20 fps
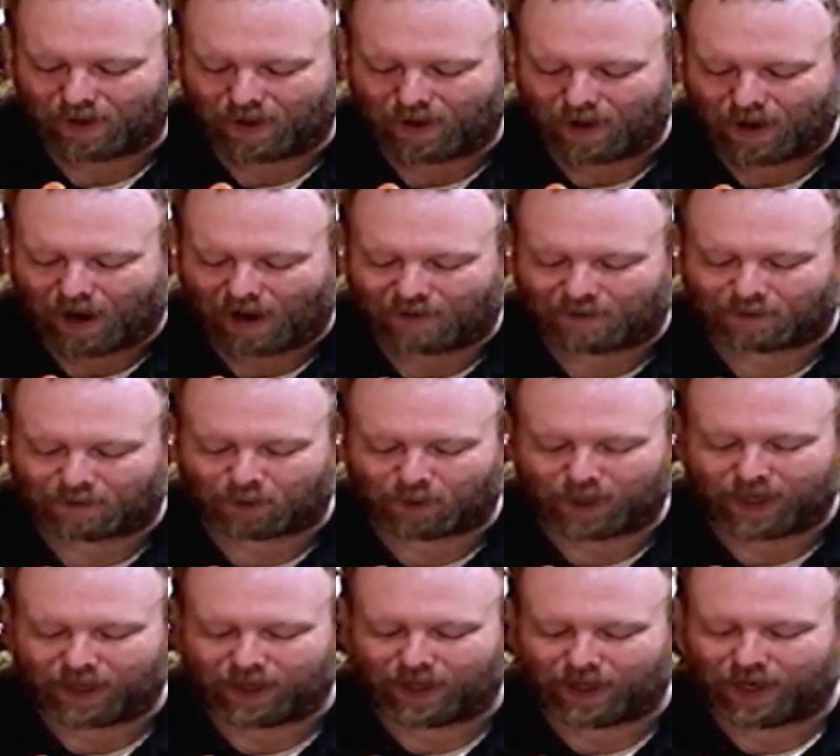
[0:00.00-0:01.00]
I
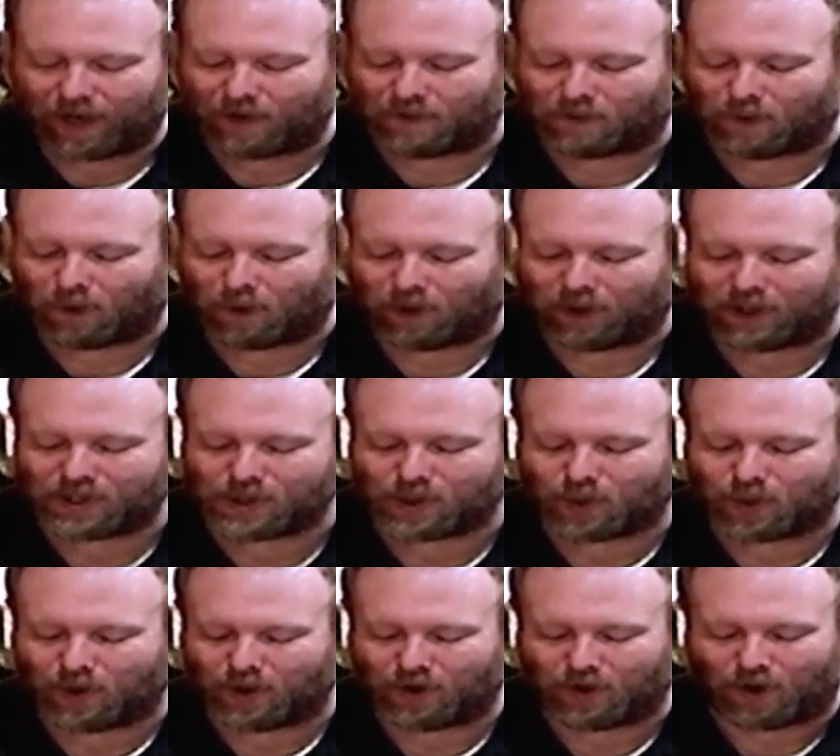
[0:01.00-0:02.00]
freely and fully
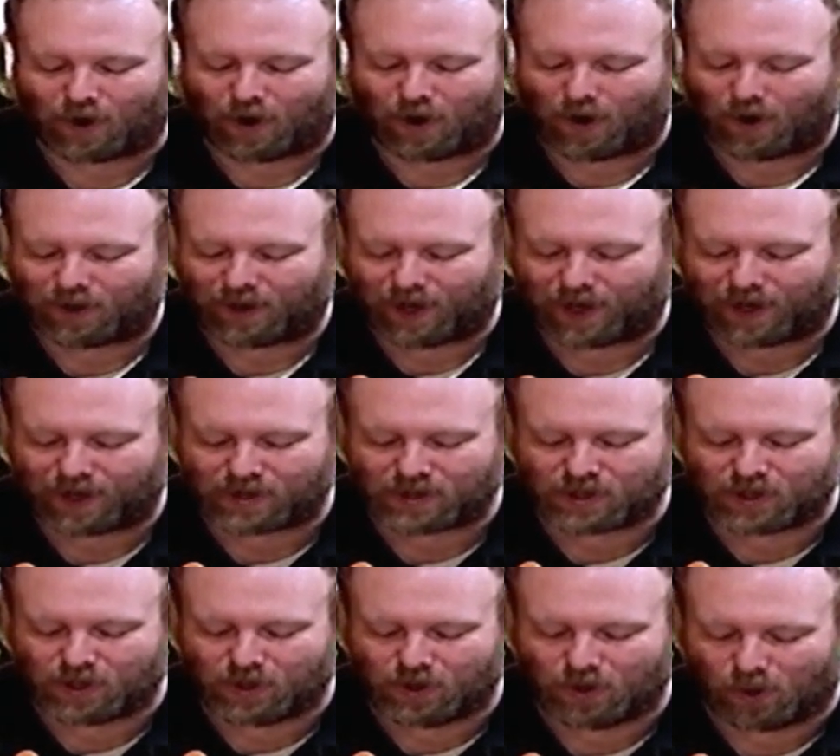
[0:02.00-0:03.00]
surrender all things
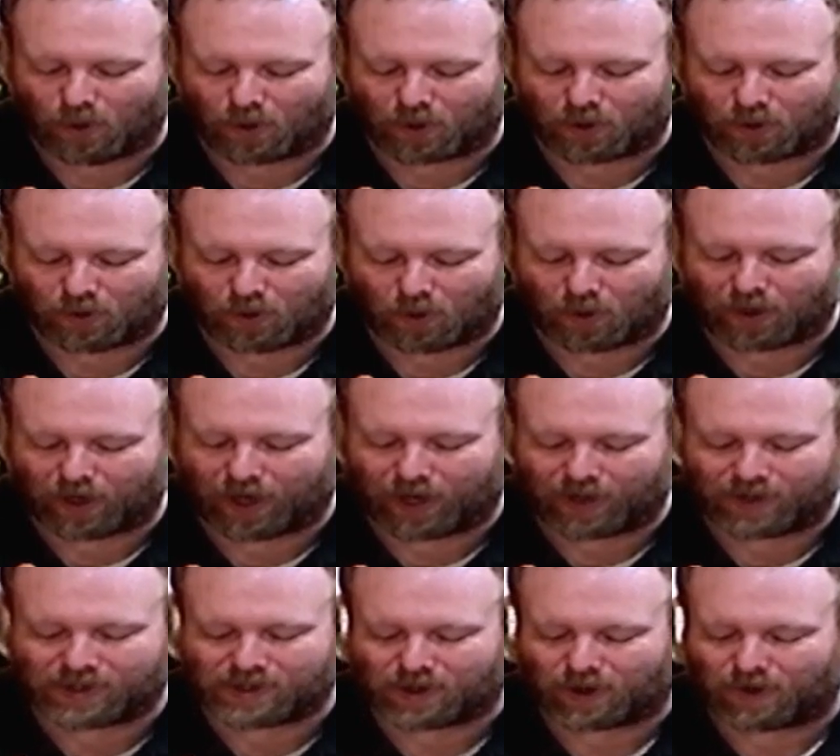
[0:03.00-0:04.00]
to your glory
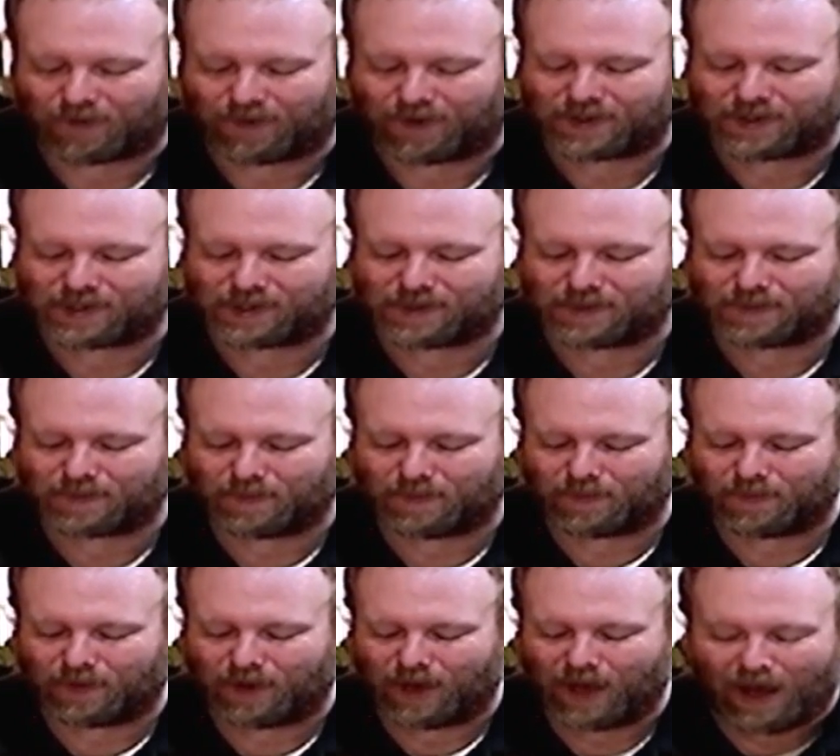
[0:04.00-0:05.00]
and service.
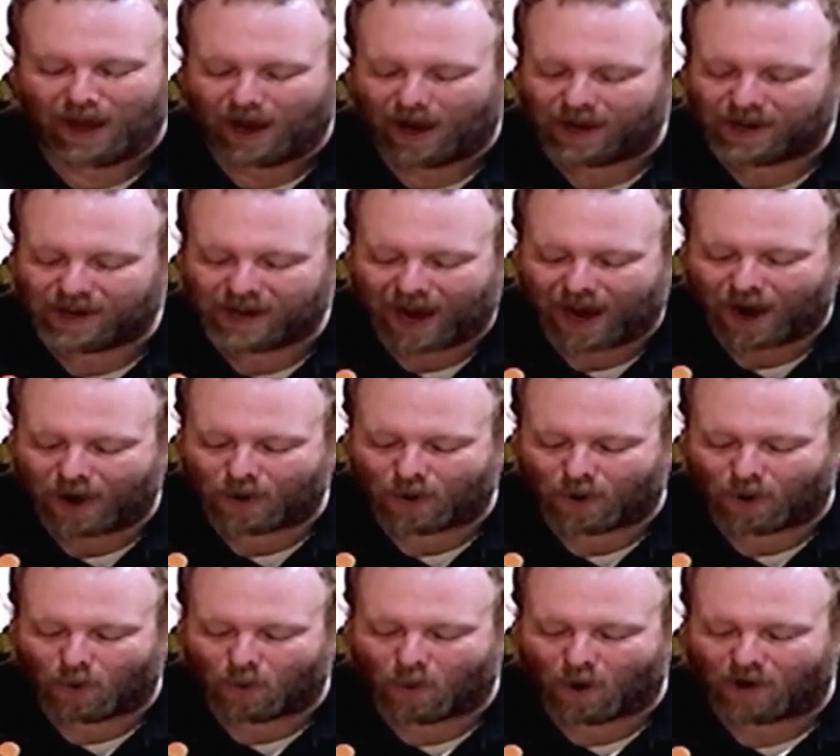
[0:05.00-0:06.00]
And now,
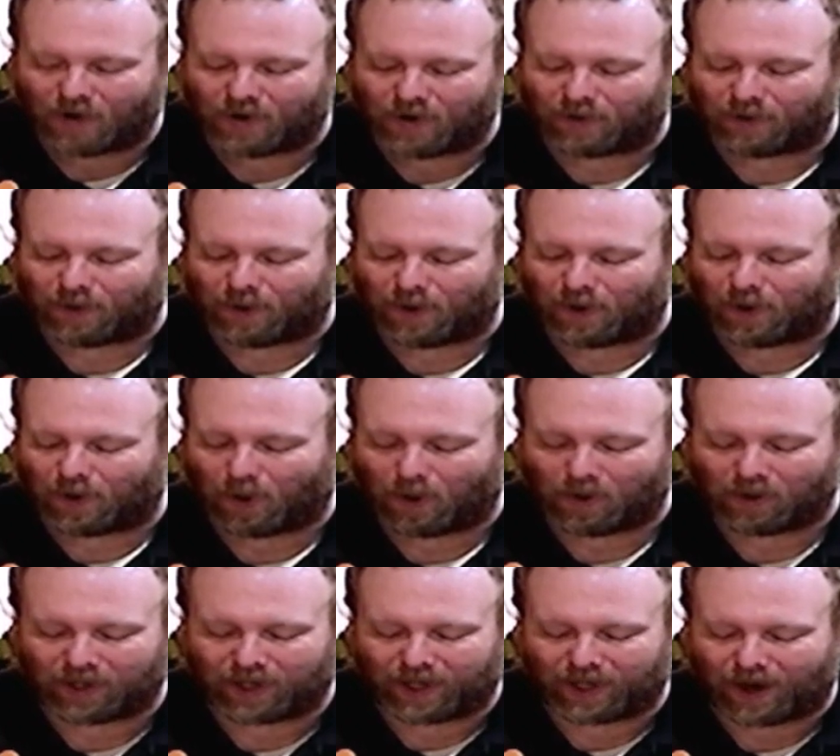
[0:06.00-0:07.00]
O wonderful and
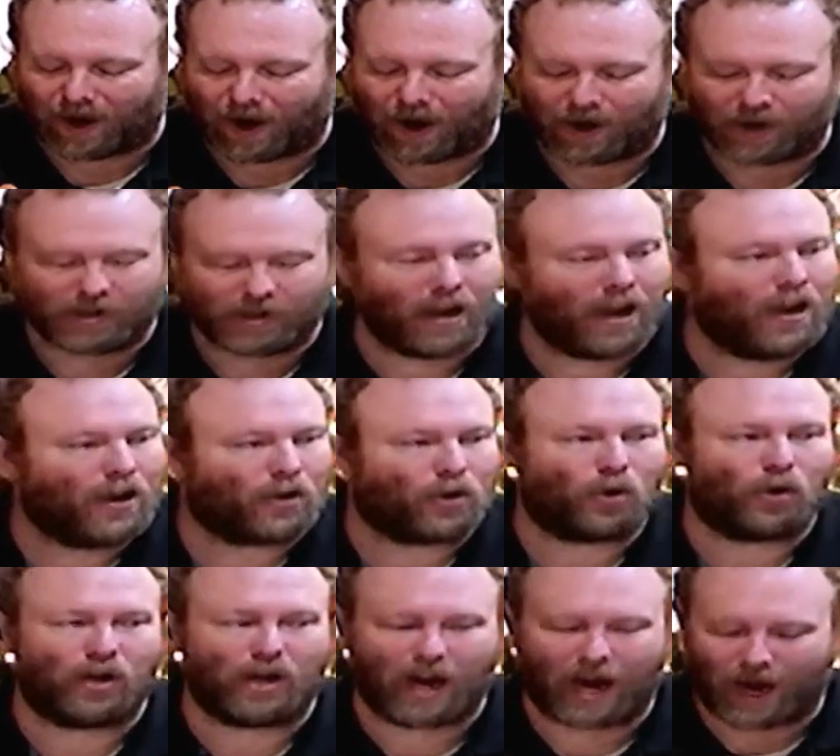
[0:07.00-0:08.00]
holy God,
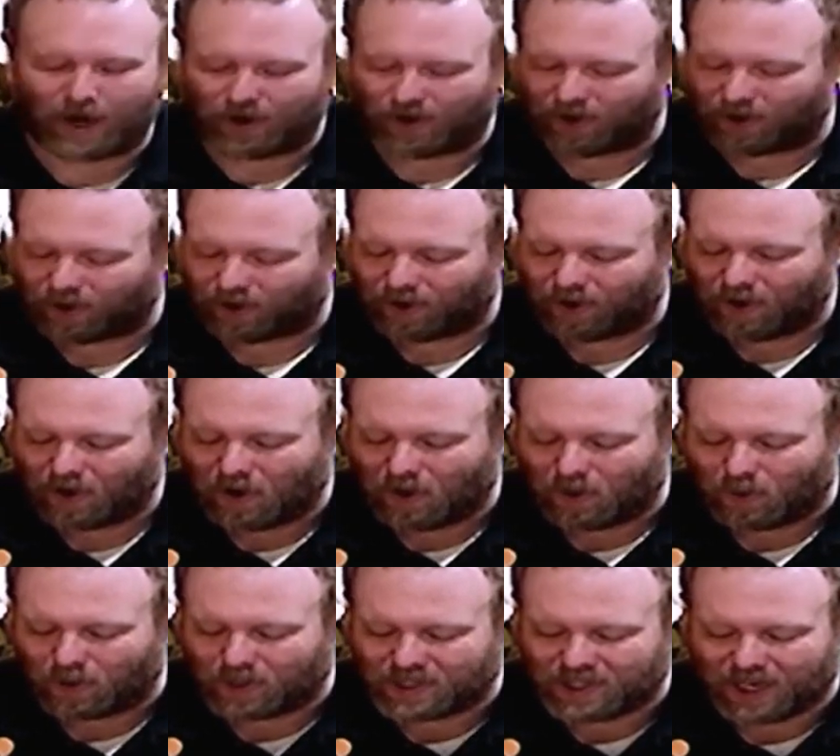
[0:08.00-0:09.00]
creator,
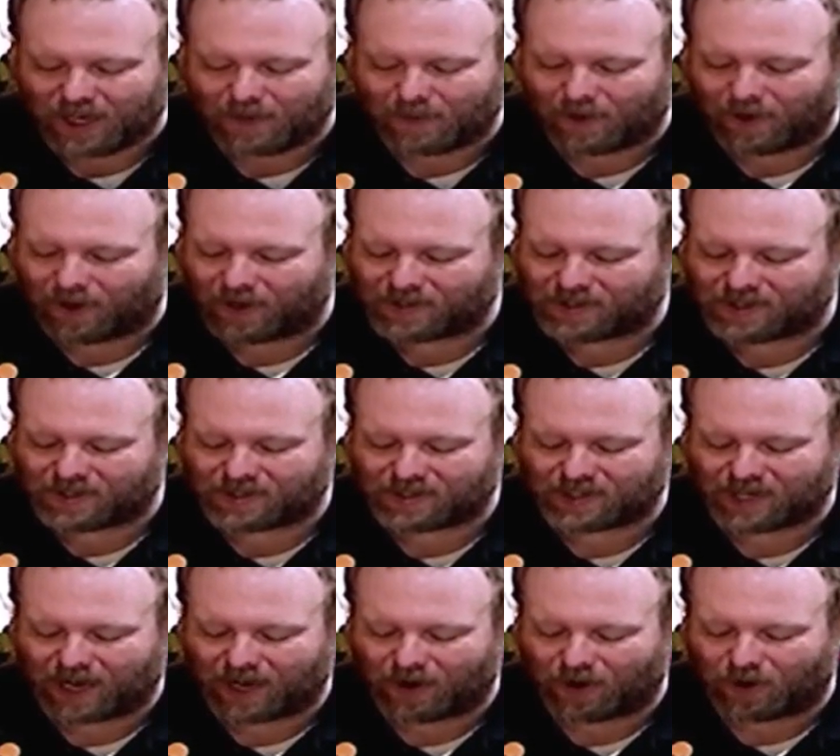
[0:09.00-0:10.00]
redeemer, and
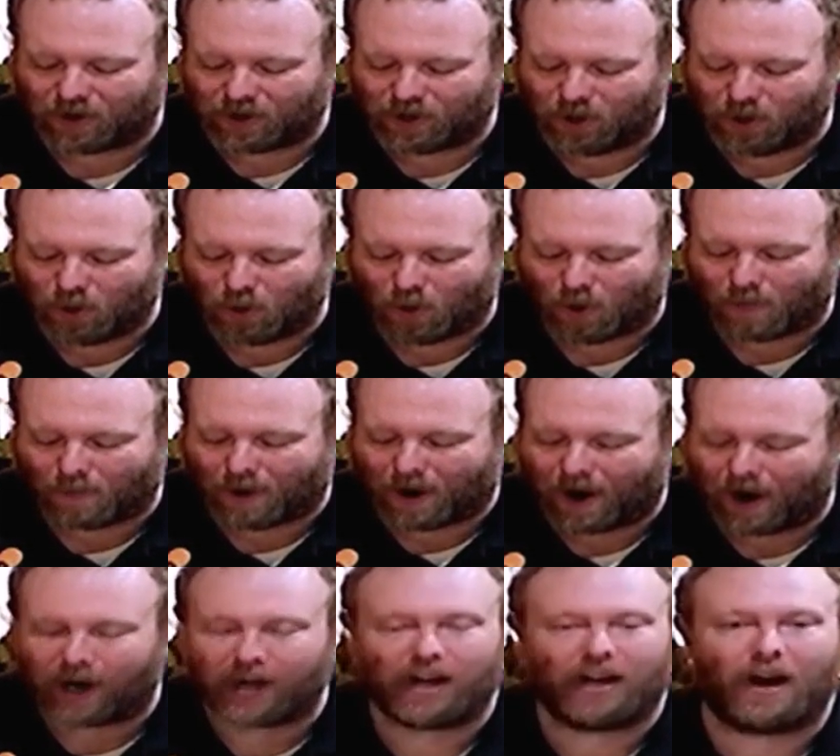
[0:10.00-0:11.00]
sustainer, you are
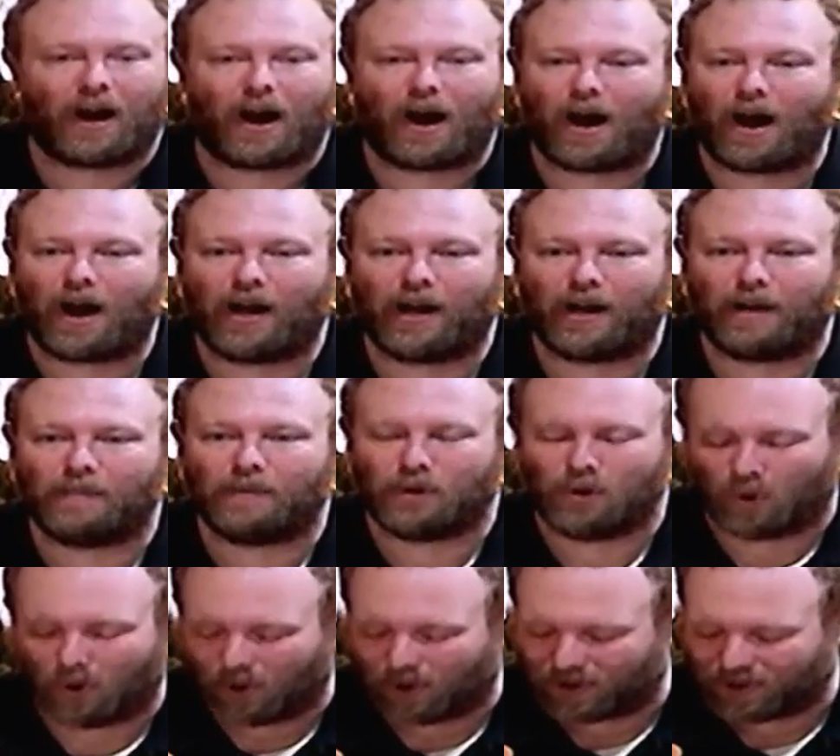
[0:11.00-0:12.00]
mine and I am
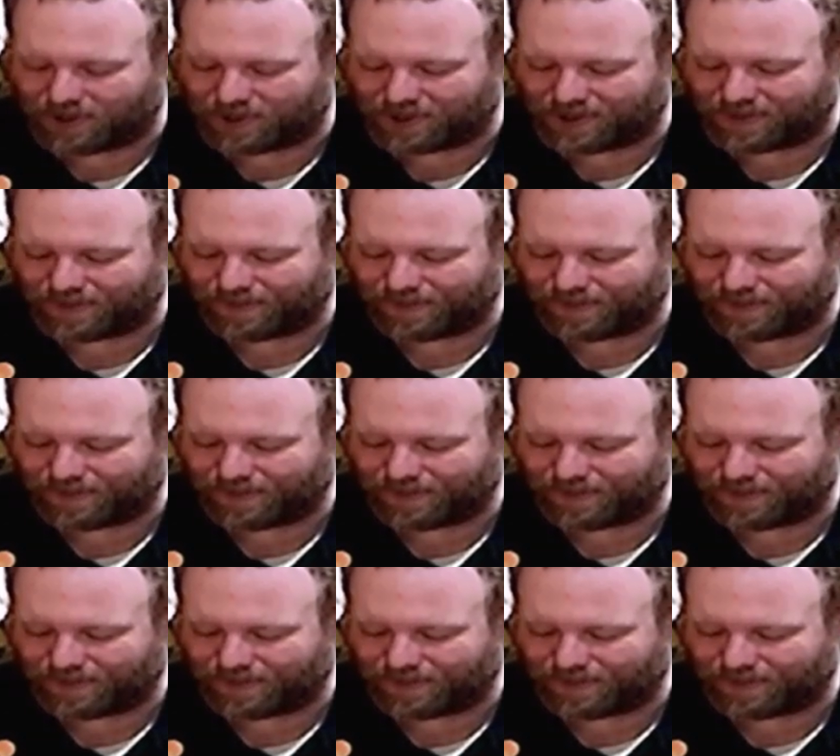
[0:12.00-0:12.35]
yours.